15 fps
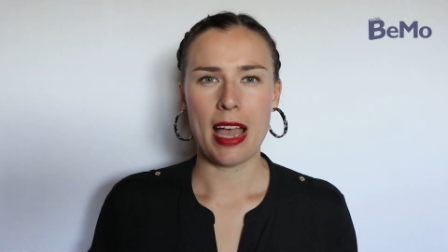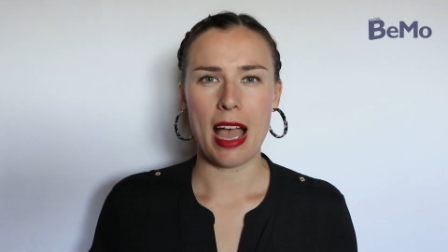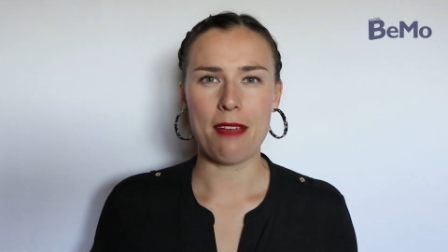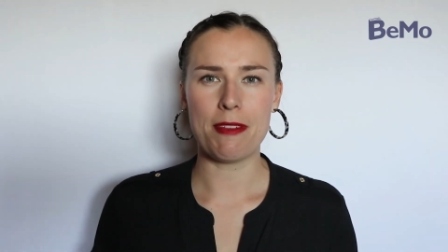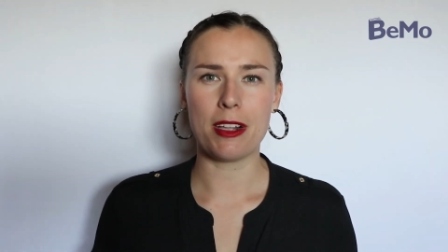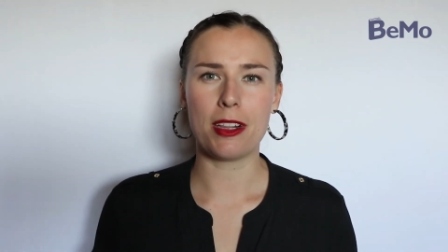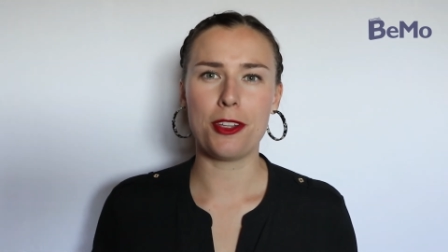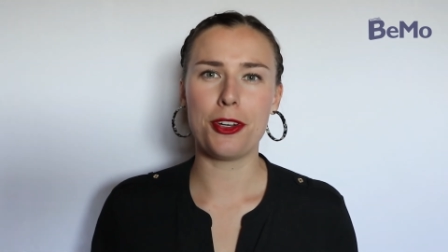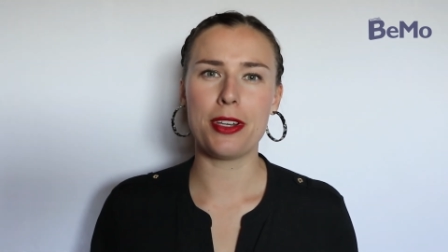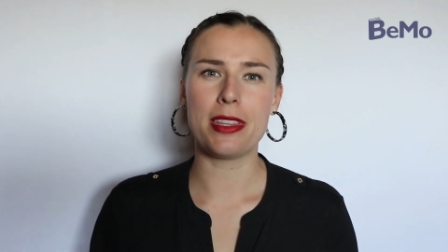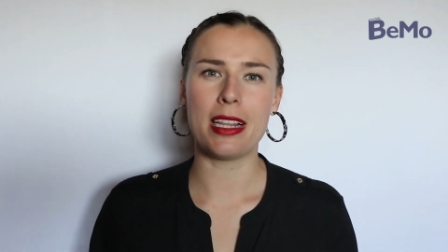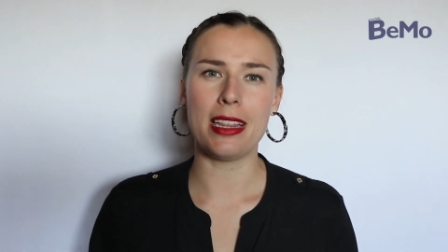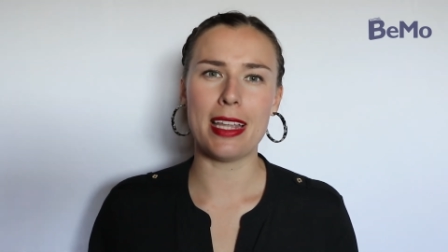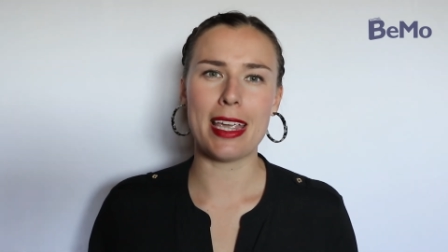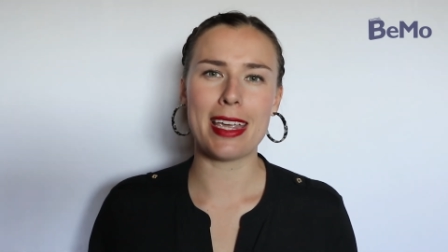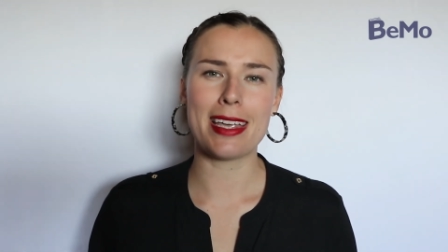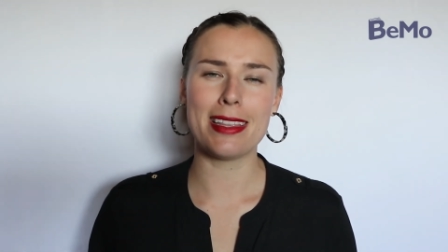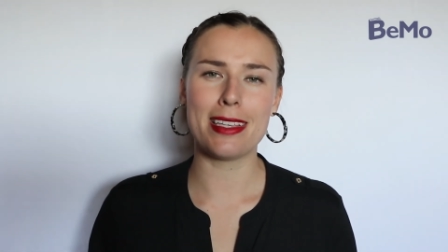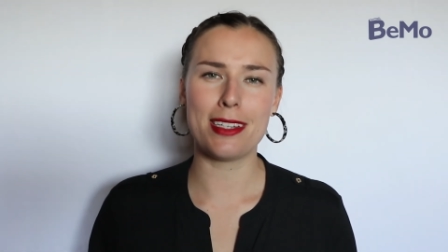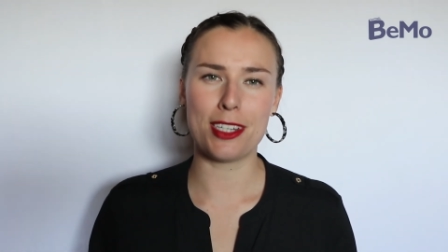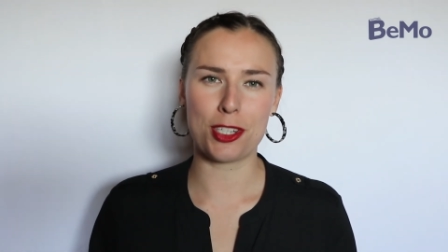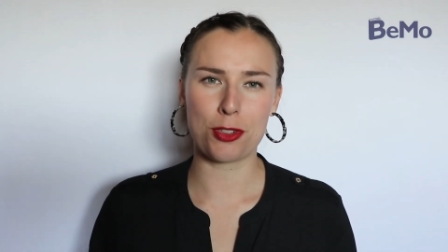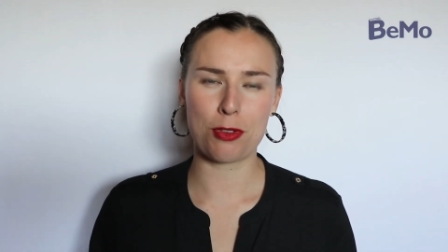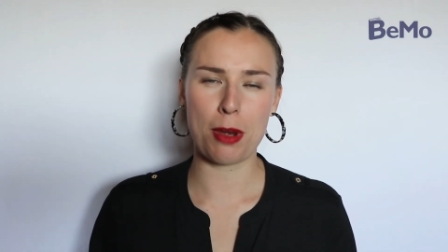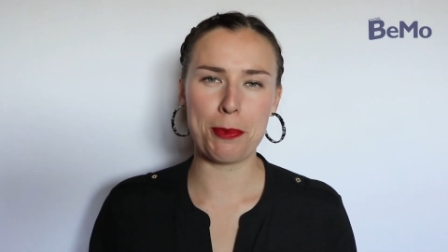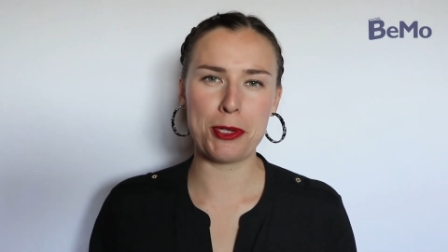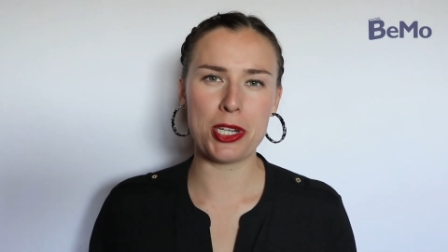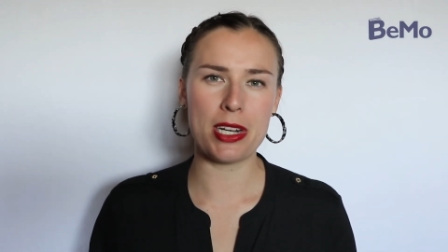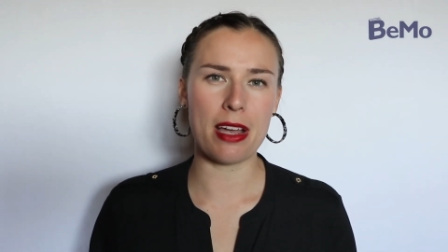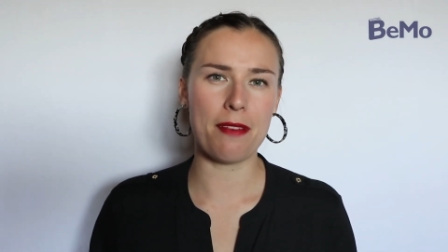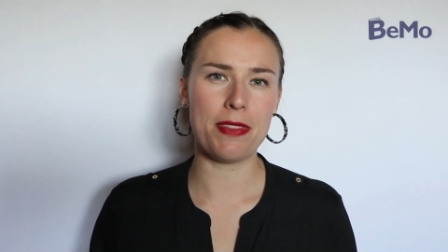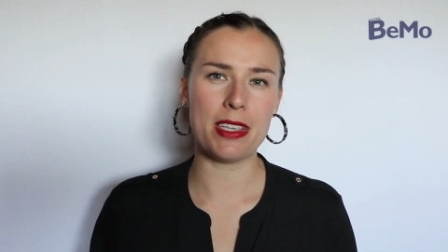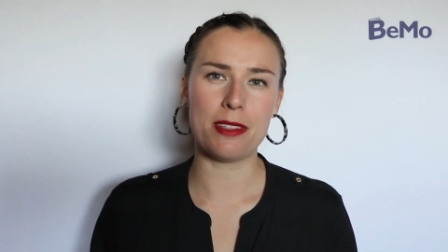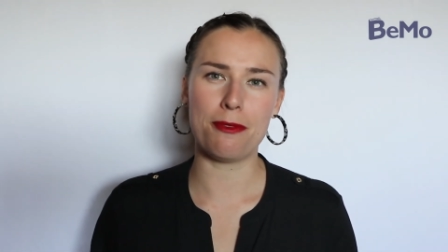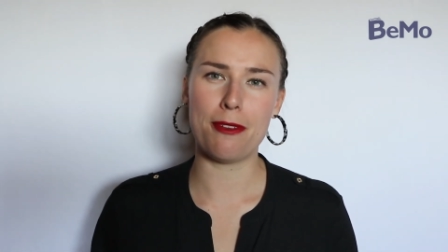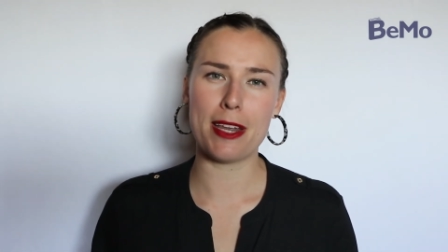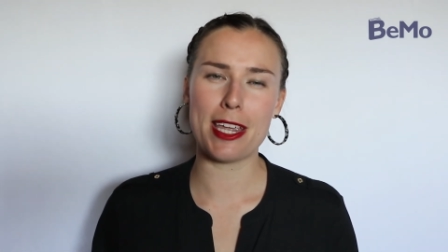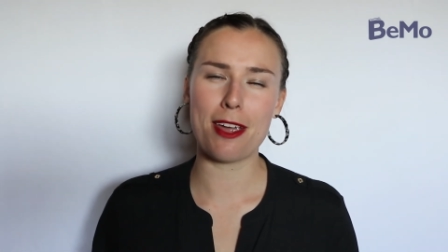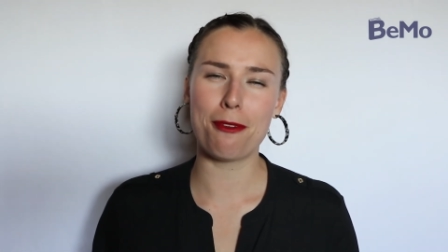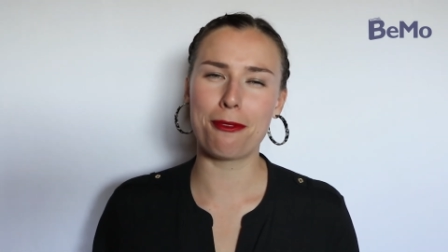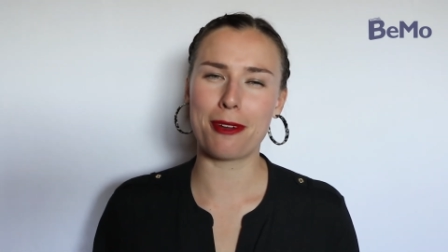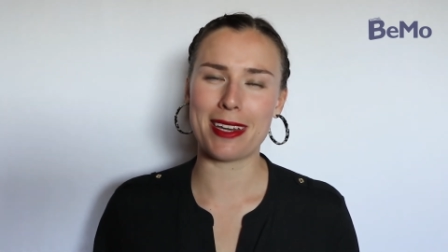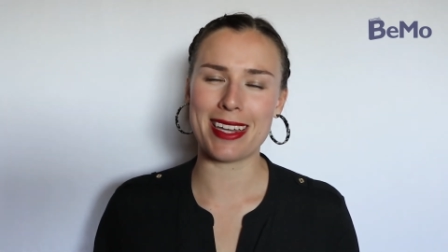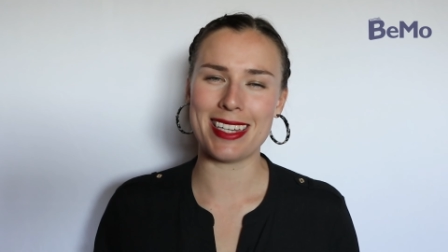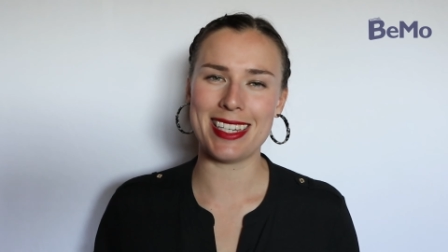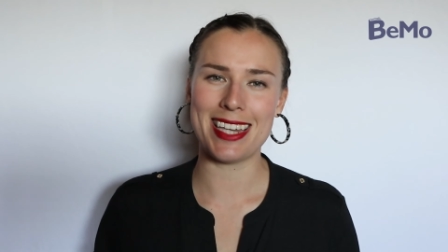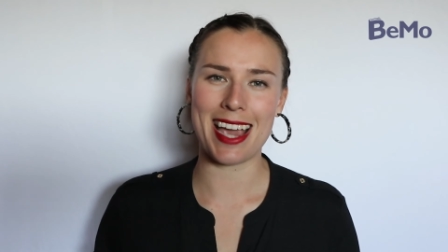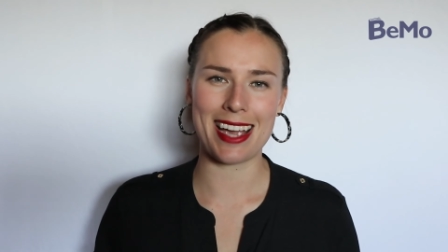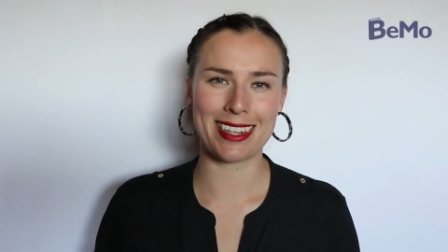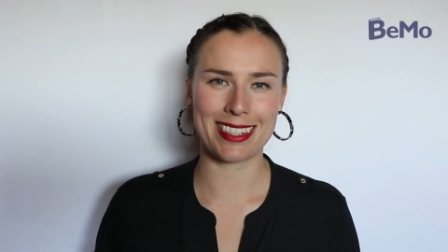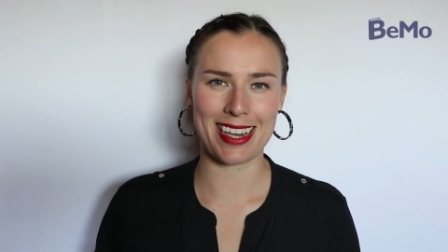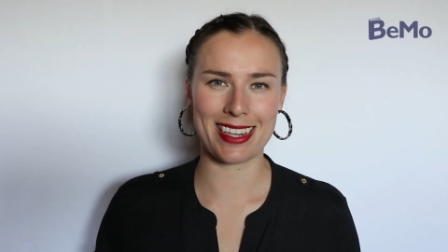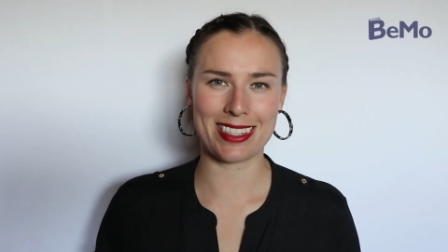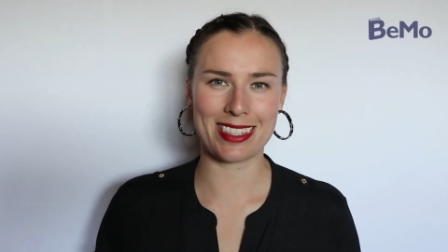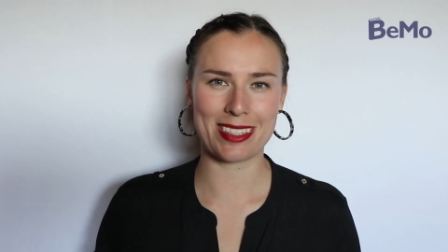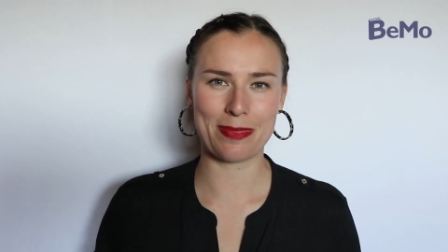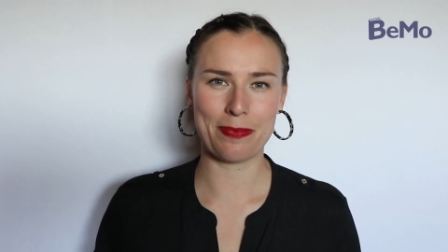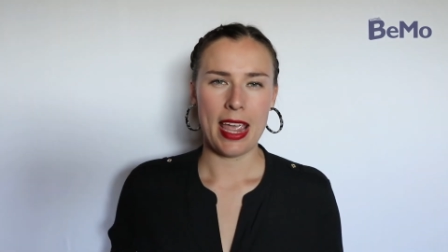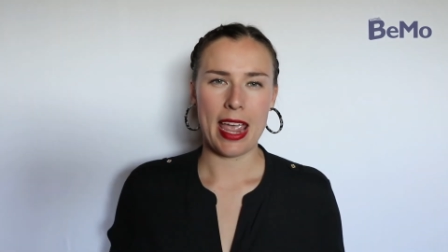I've included the link in the description of this video for easy access.